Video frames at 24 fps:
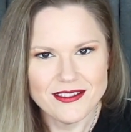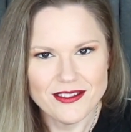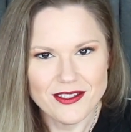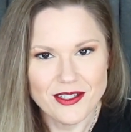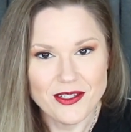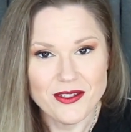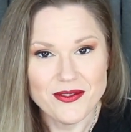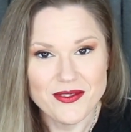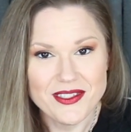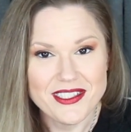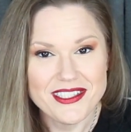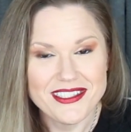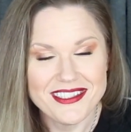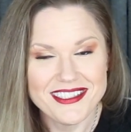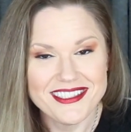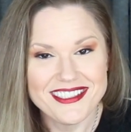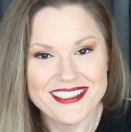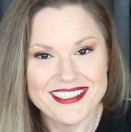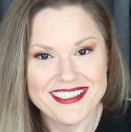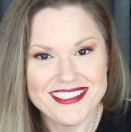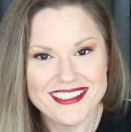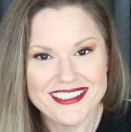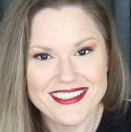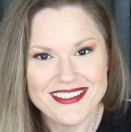
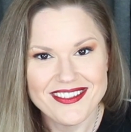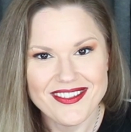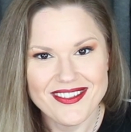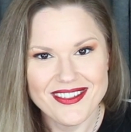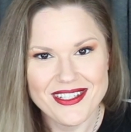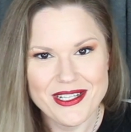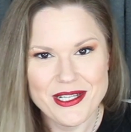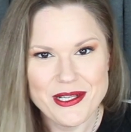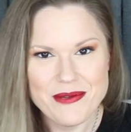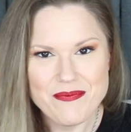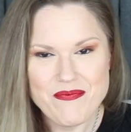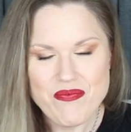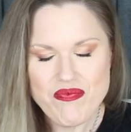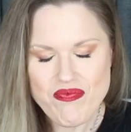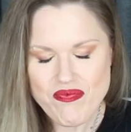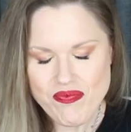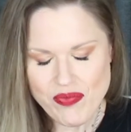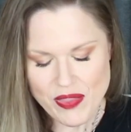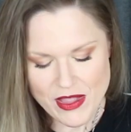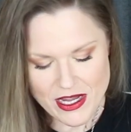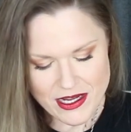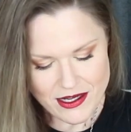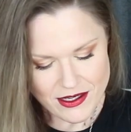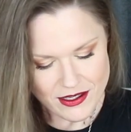nervousness, right?
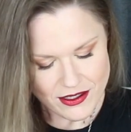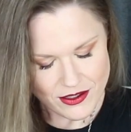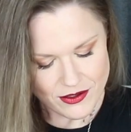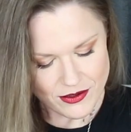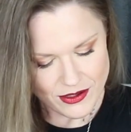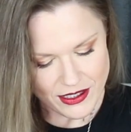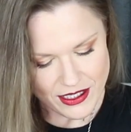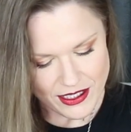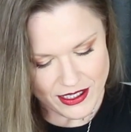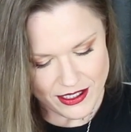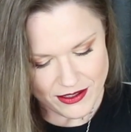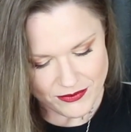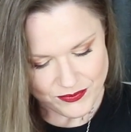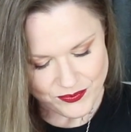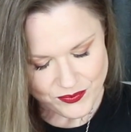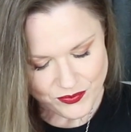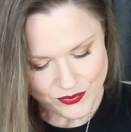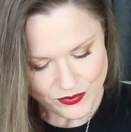Okay.